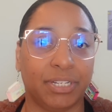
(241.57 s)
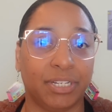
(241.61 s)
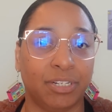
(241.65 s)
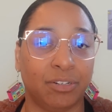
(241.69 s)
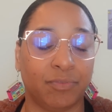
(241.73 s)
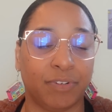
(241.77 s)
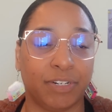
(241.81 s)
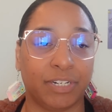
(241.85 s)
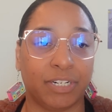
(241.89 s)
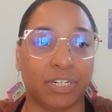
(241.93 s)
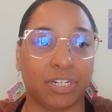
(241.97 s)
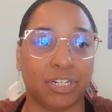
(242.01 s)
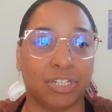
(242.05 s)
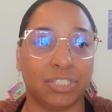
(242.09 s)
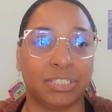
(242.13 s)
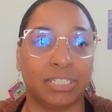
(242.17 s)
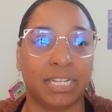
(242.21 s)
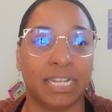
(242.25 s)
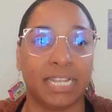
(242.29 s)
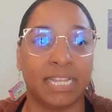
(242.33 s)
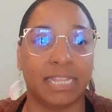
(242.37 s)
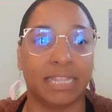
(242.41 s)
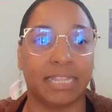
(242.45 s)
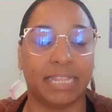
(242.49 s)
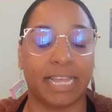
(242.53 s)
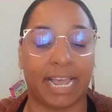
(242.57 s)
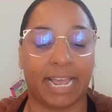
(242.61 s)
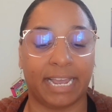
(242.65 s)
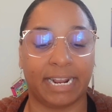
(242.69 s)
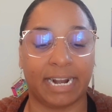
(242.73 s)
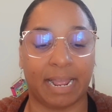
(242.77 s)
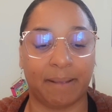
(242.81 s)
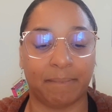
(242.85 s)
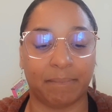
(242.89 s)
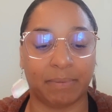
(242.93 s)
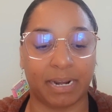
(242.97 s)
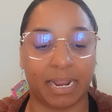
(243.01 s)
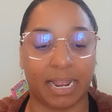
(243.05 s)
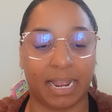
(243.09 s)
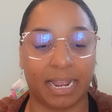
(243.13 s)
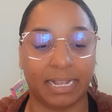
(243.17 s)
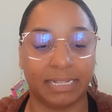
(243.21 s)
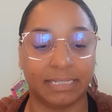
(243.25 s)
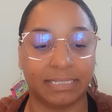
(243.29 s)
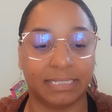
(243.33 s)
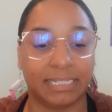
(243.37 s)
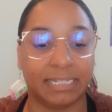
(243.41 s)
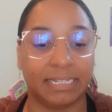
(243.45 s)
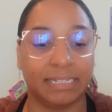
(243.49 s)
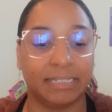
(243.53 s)
e-readers that I'm
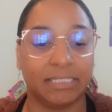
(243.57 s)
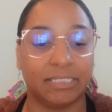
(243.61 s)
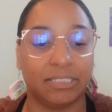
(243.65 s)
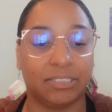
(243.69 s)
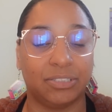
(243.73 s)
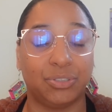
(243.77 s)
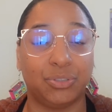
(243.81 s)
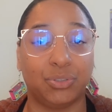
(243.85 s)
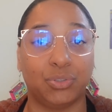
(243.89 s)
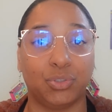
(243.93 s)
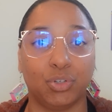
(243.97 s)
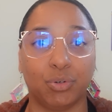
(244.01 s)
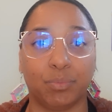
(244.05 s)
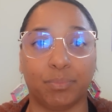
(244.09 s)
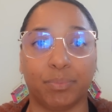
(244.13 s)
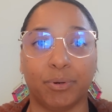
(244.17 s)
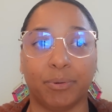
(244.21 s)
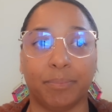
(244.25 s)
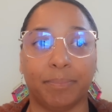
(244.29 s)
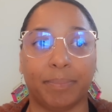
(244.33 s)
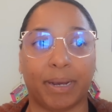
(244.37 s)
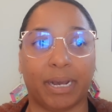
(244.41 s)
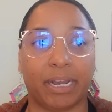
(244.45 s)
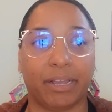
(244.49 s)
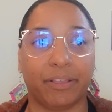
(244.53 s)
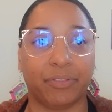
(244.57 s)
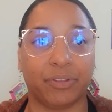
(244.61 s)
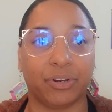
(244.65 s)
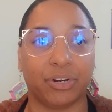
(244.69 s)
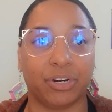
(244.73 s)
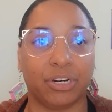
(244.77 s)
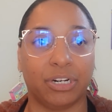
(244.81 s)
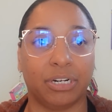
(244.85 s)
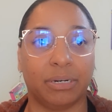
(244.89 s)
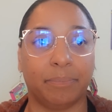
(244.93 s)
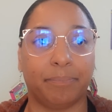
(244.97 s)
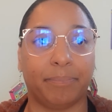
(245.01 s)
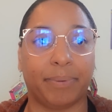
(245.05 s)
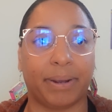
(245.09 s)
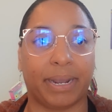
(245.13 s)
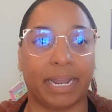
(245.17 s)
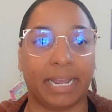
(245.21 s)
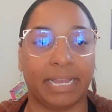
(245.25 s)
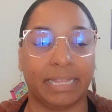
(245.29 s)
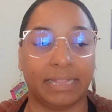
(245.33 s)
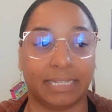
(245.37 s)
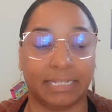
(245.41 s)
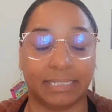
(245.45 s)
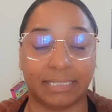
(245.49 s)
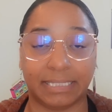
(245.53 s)
not super bothered
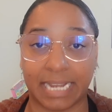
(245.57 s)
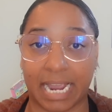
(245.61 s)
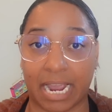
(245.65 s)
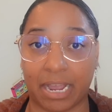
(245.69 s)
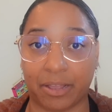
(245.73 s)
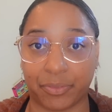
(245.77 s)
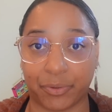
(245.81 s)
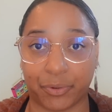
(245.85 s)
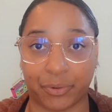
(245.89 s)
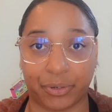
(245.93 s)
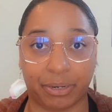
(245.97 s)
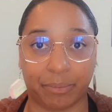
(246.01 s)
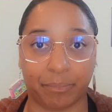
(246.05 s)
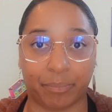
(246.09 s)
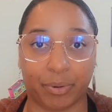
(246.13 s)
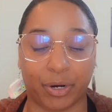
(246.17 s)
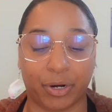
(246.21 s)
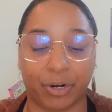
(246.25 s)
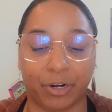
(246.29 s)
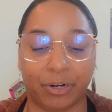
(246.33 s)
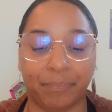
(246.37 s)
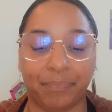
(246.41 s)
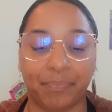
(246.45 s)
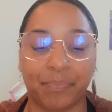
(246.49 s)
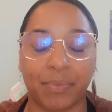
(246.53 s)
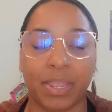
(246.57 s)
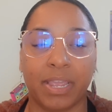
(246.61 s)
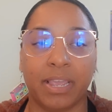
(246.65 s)
by the downloading part.